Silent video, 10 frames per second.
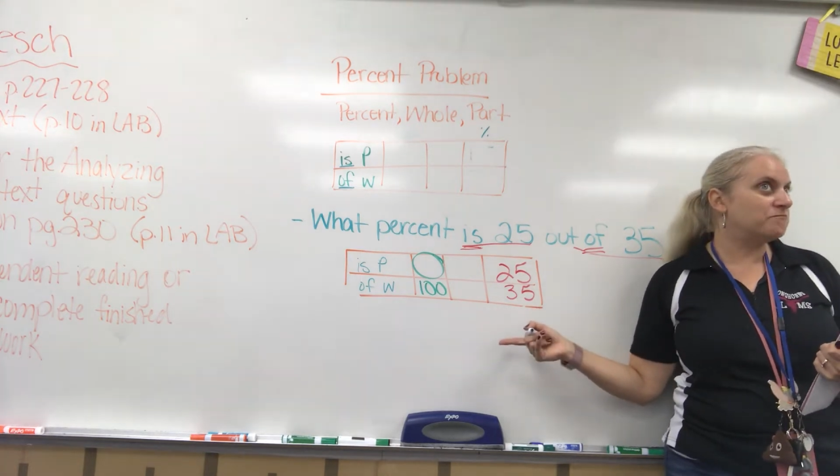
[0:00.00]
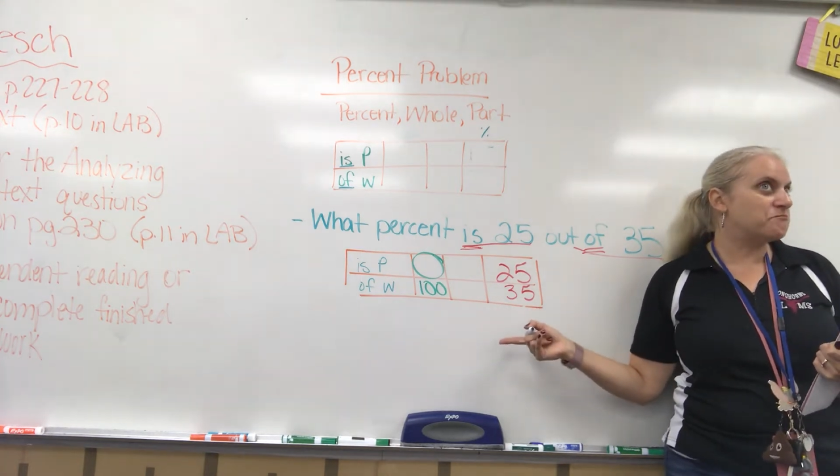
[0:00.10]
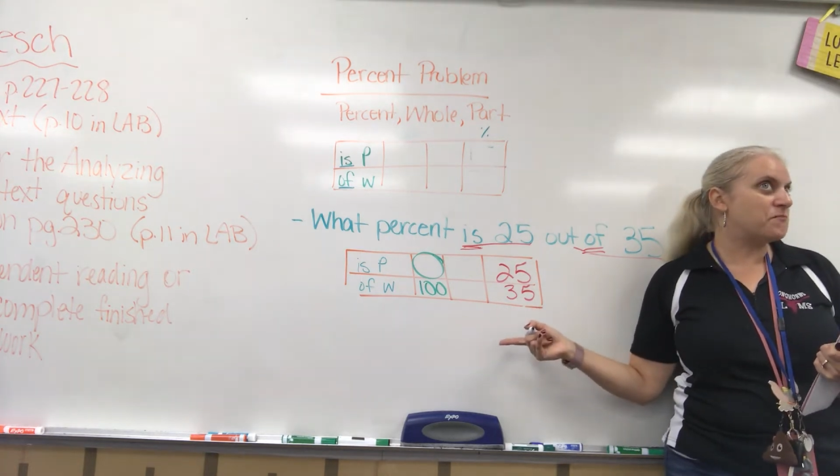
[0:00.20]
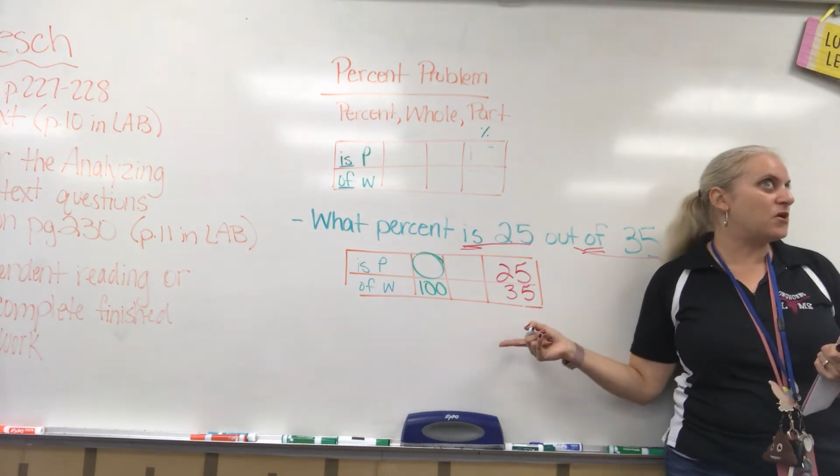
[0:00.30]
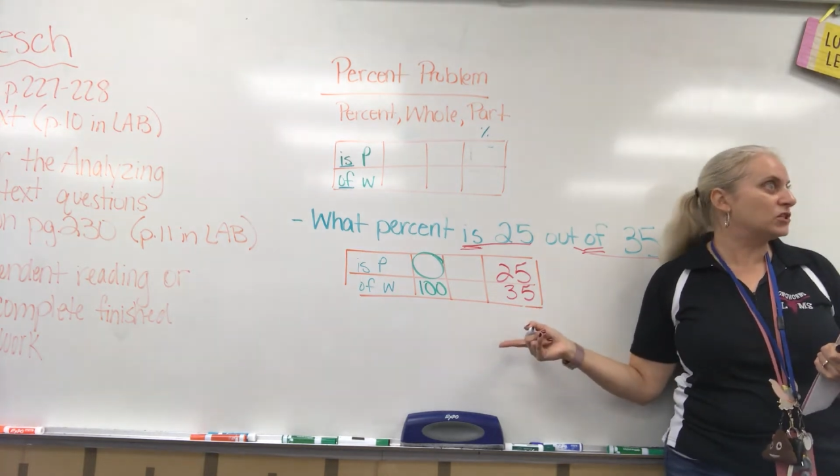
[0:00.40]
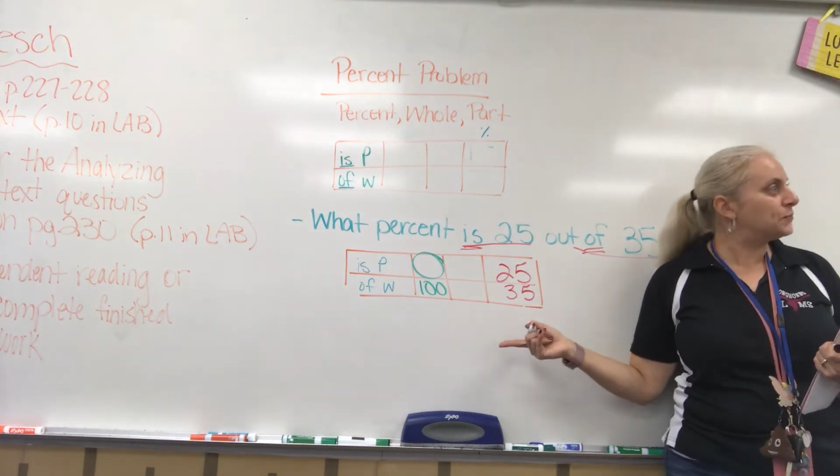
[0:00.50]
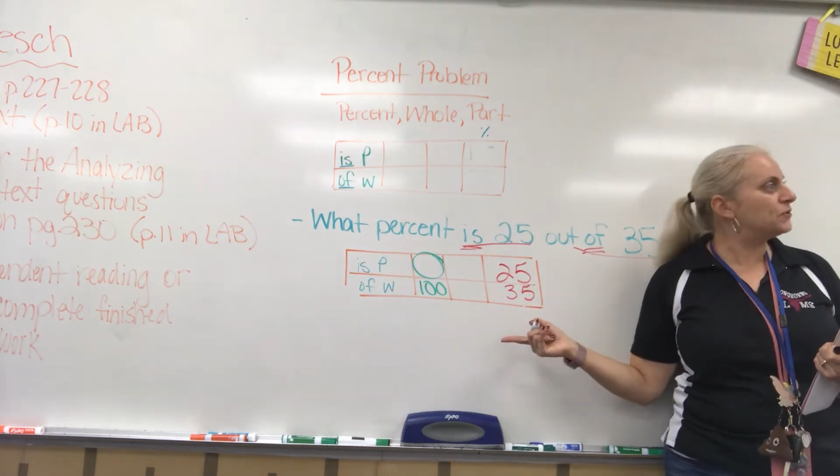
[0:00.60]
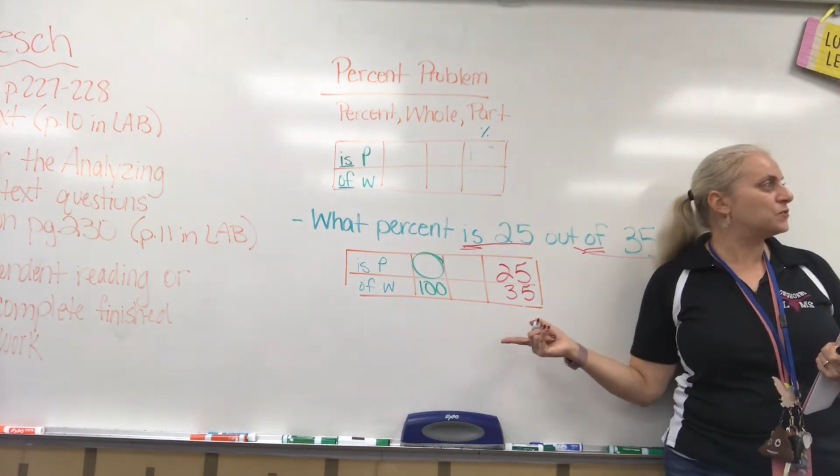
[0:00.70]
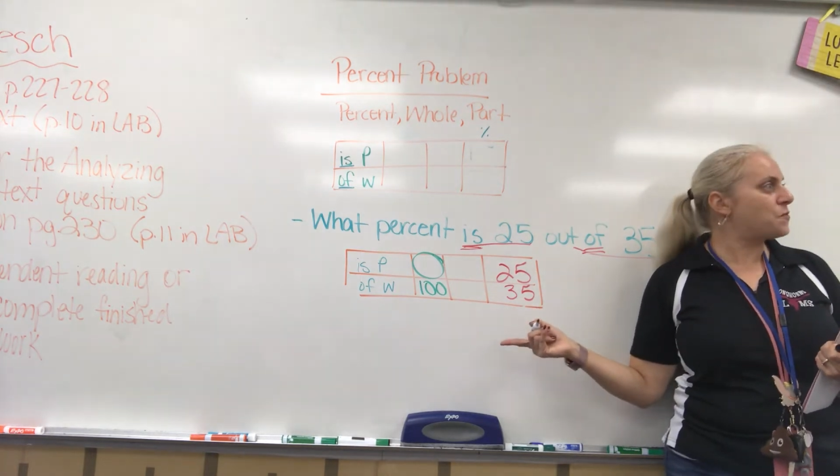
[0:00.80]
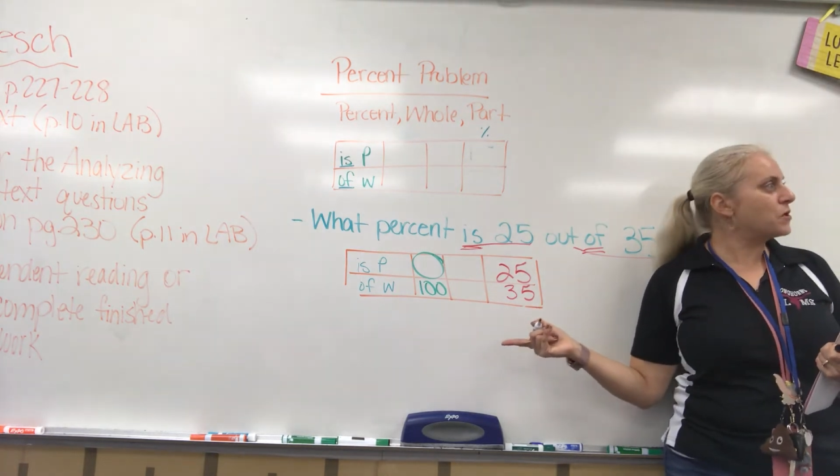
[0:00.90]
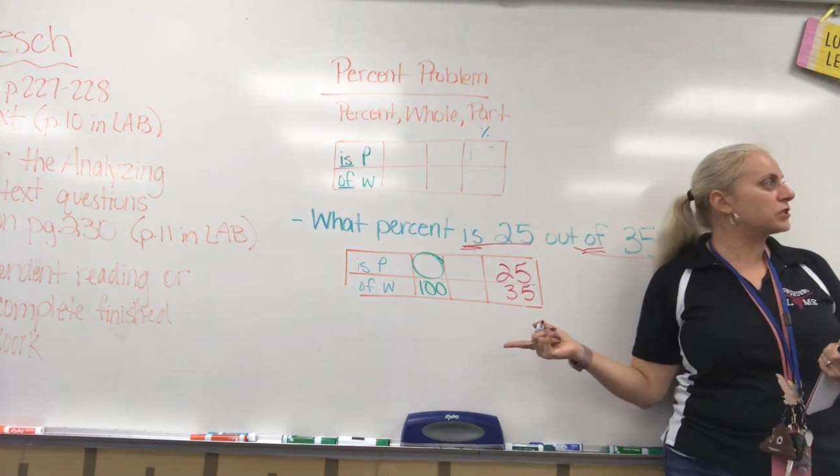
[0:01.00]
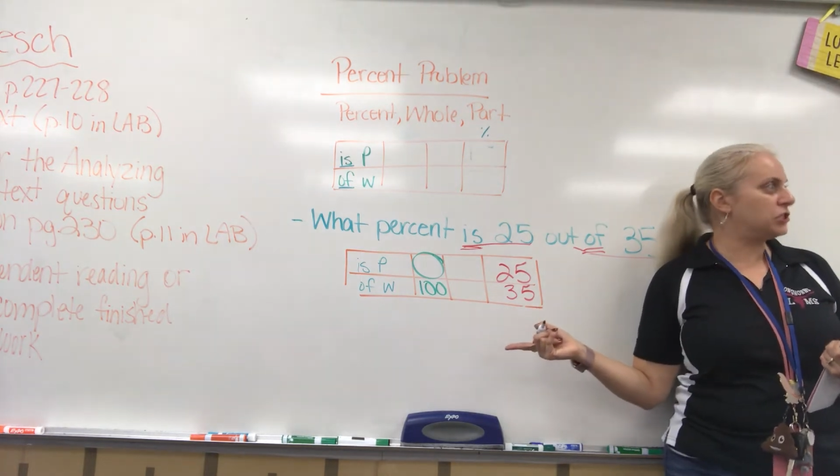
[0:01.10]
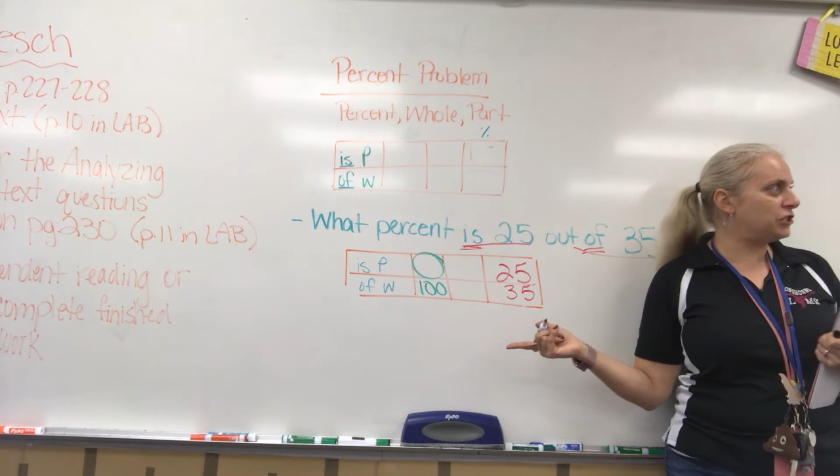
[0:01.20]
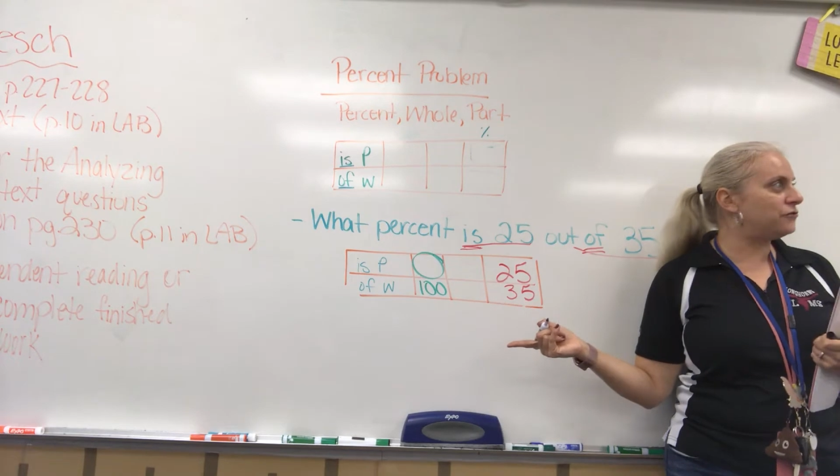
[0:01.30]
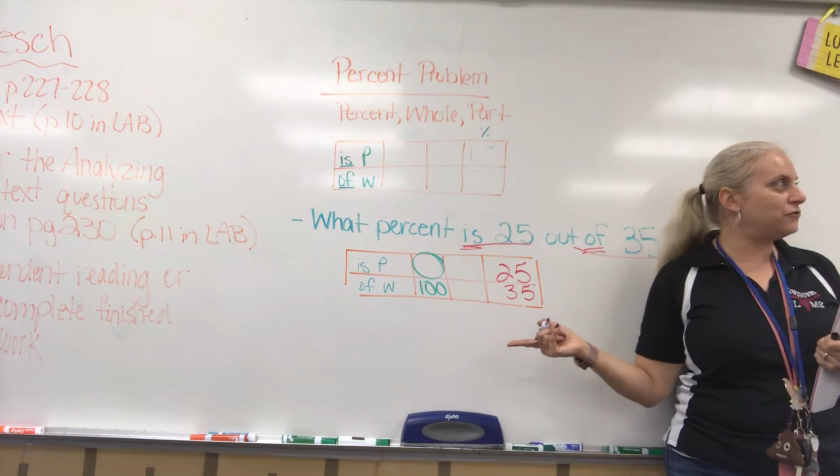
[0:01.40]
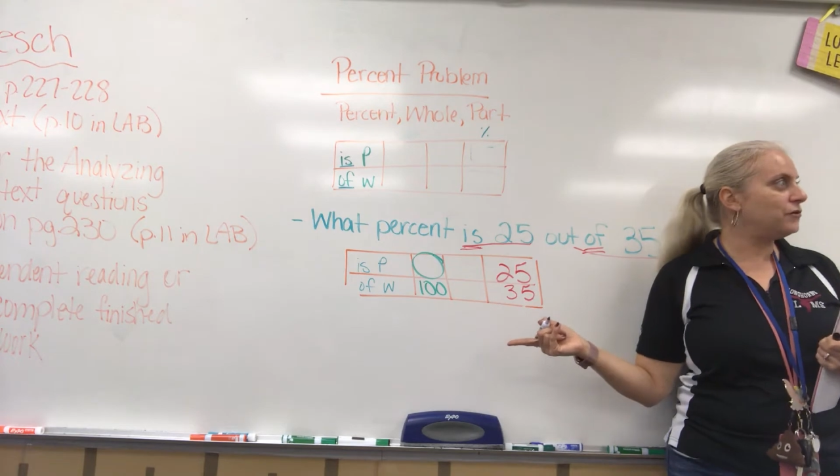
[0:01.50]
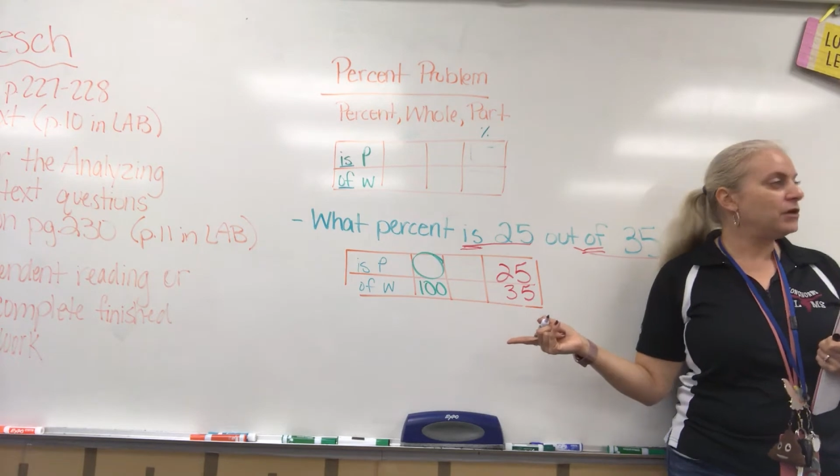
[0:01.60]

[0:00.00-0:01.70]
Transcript: multiples will work too.